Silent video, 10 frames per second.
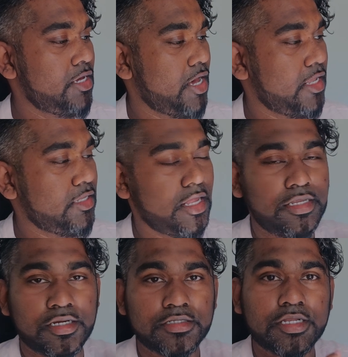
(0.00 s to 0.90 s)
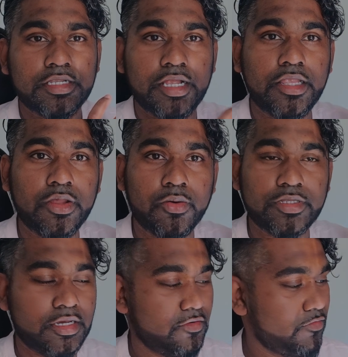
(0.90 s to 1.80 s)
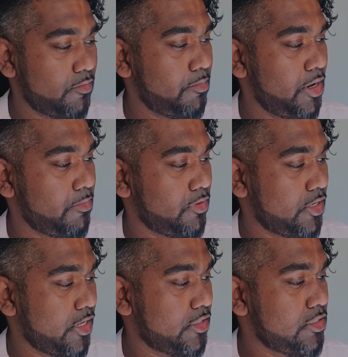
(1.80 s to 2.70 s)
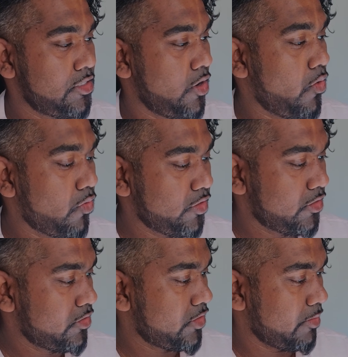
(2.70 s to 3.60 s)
And then there's a little note here from Paperlike owner,